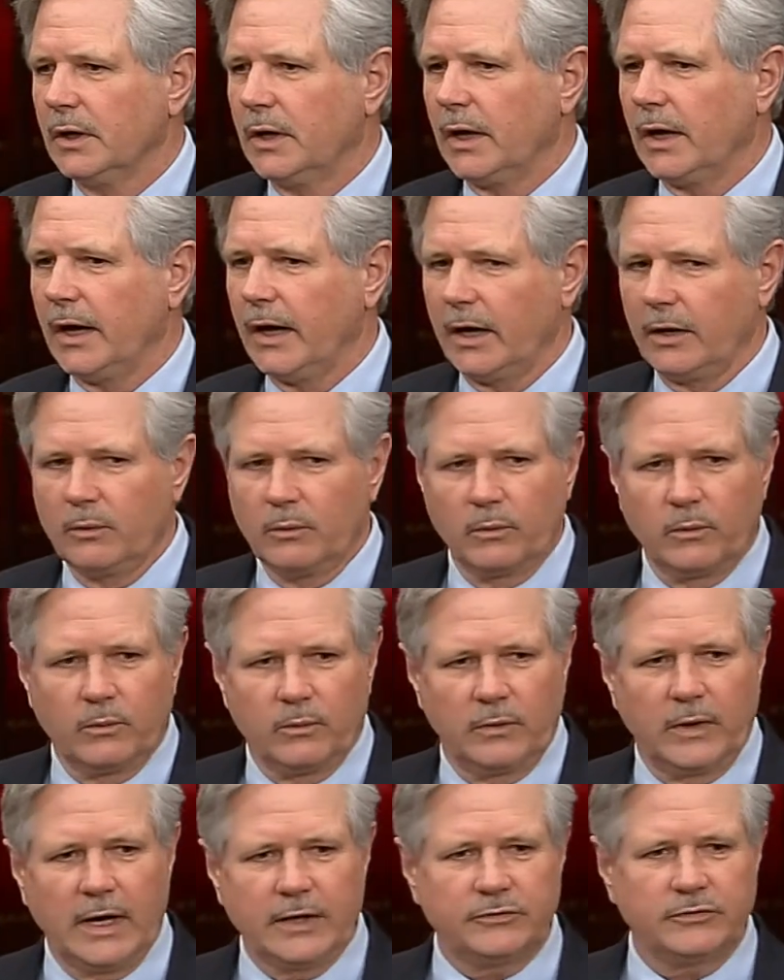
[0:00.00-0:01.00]
And
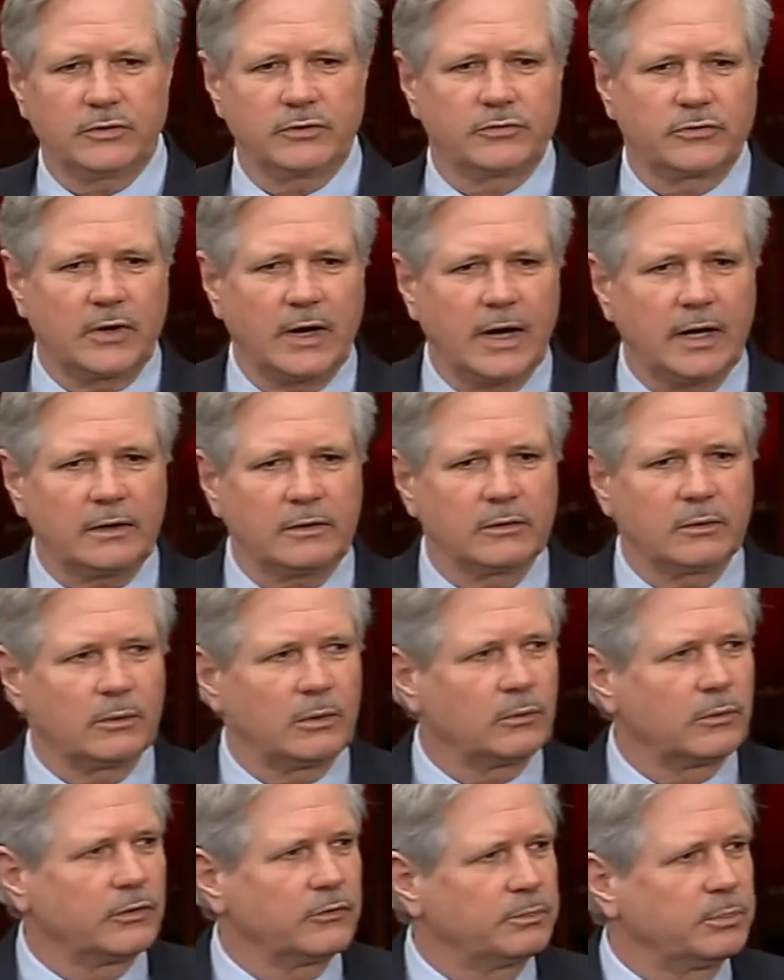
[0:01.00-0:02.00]
that's exactly what
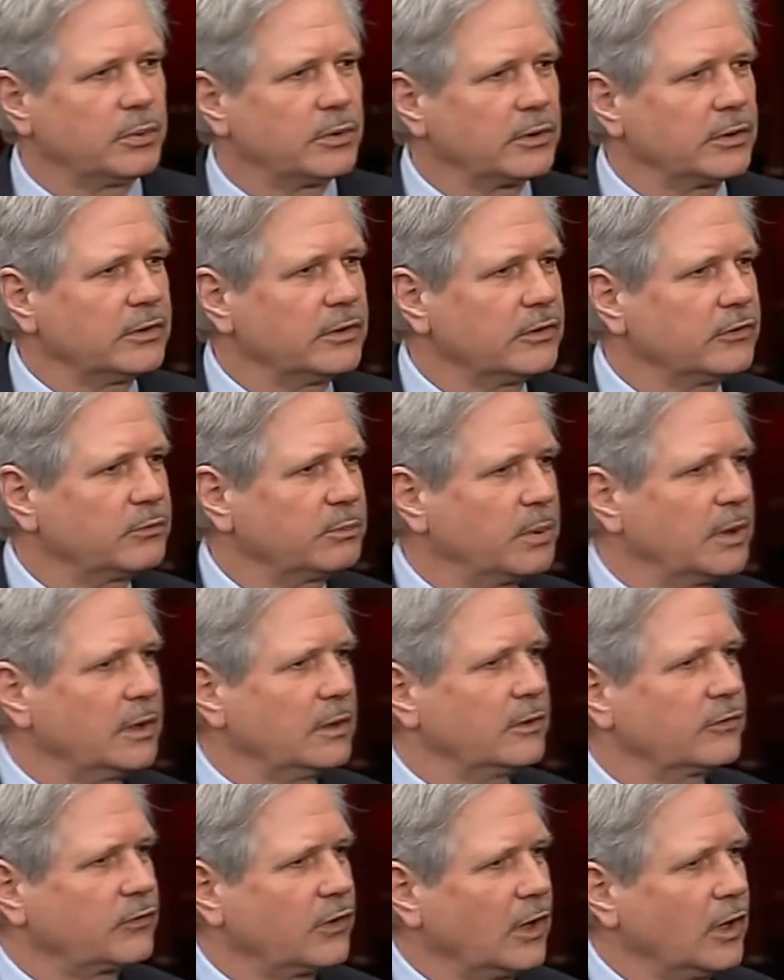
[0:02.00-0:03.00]
we've put in this bill,
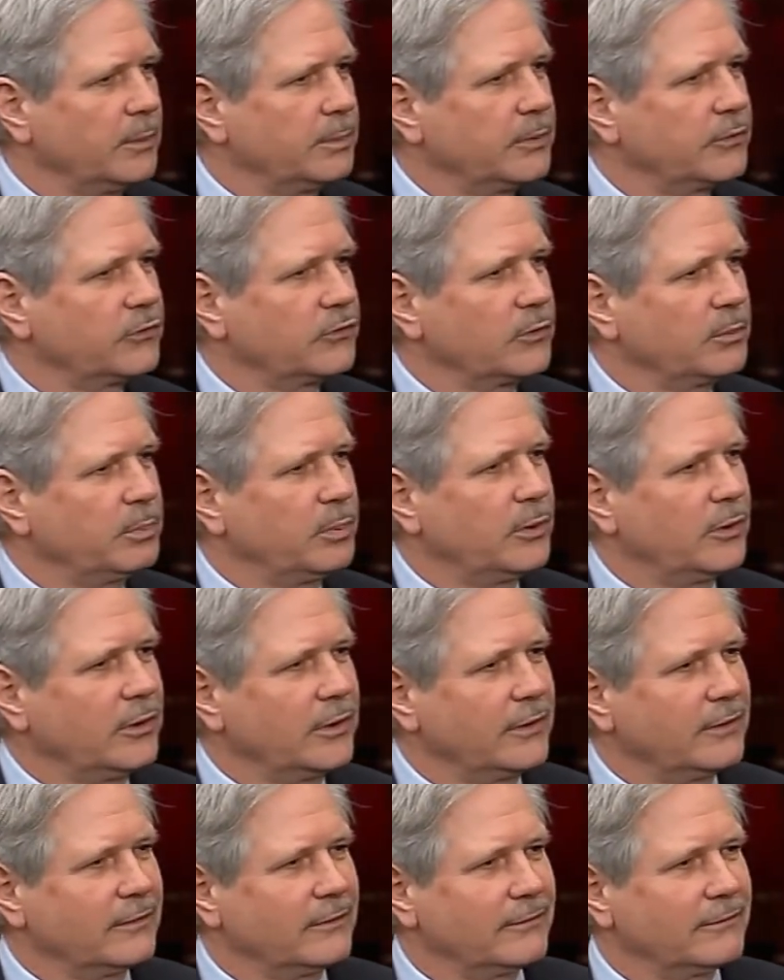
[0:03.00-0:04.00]
is help and
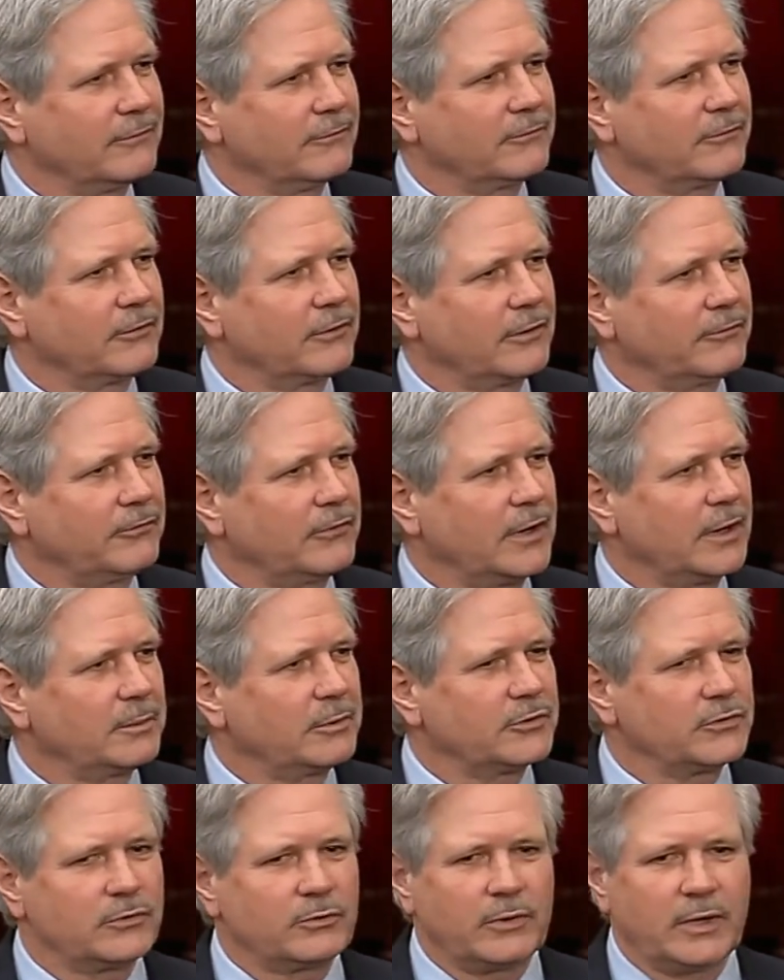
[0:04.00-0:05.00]
support for our
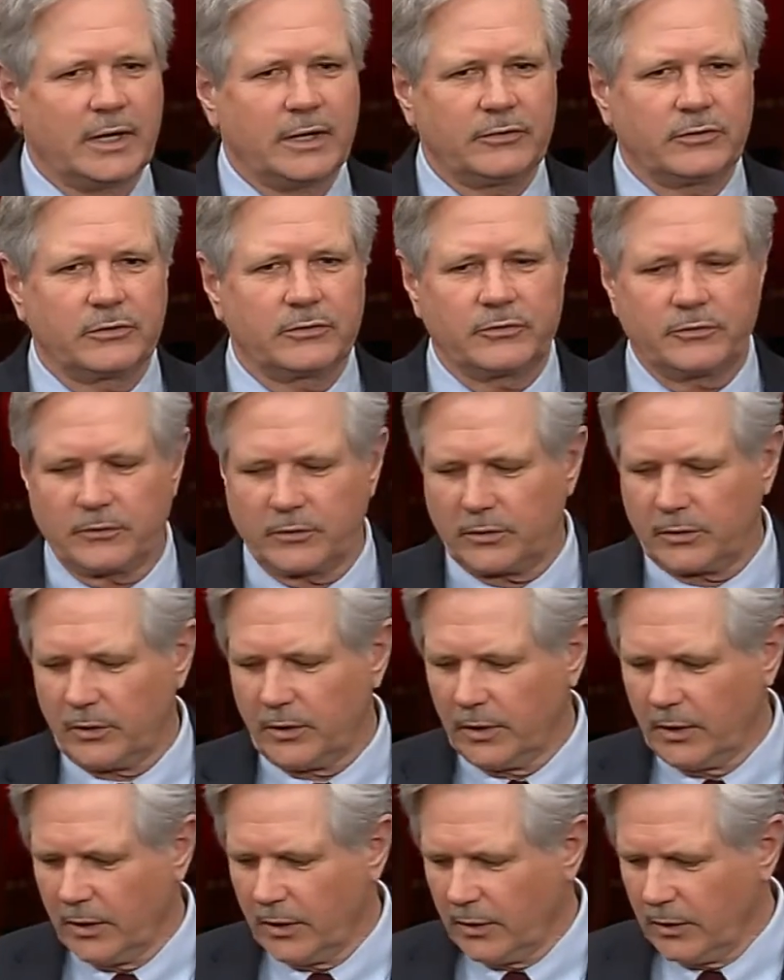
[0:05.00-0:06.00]
farmers and ranchers, for
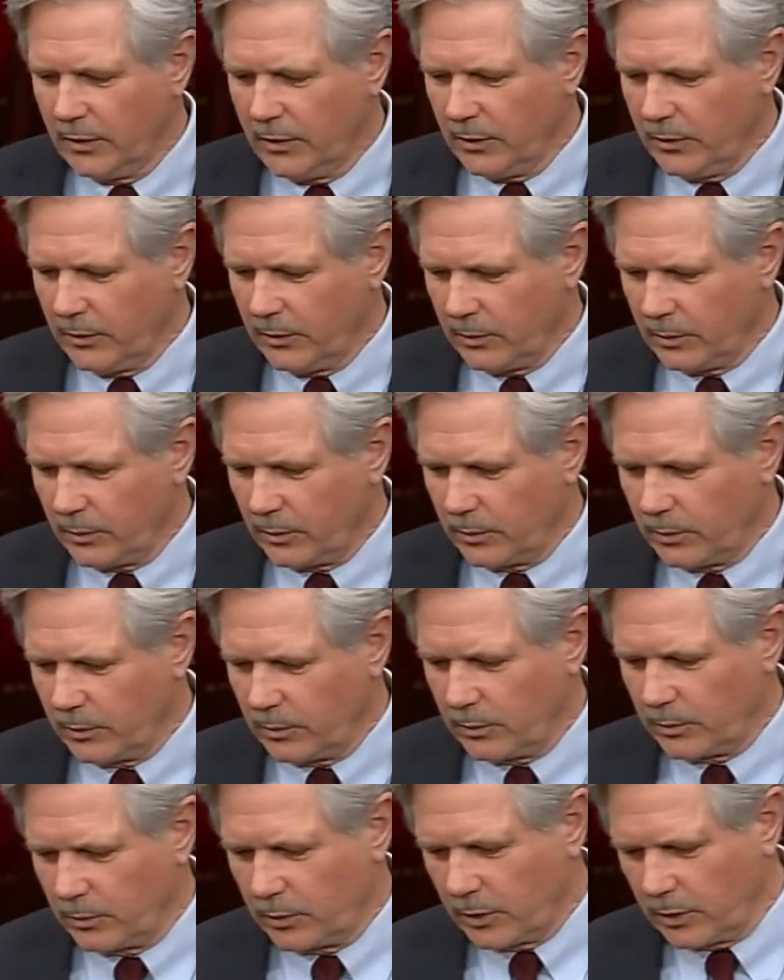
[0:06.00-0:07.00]

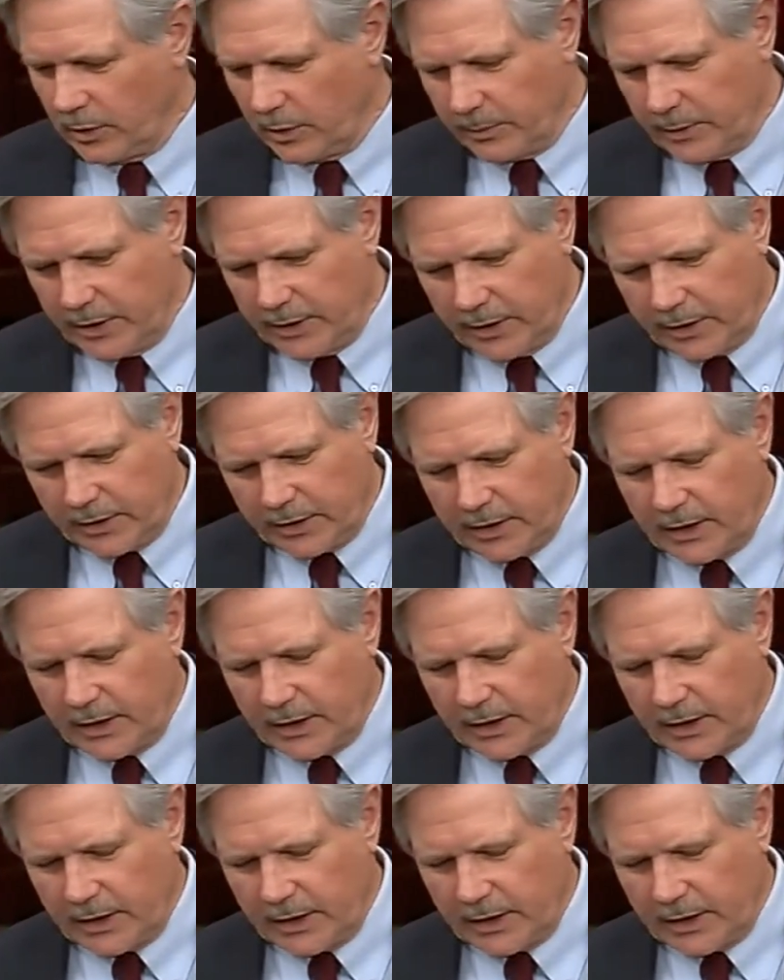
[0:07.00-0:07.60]
rural America.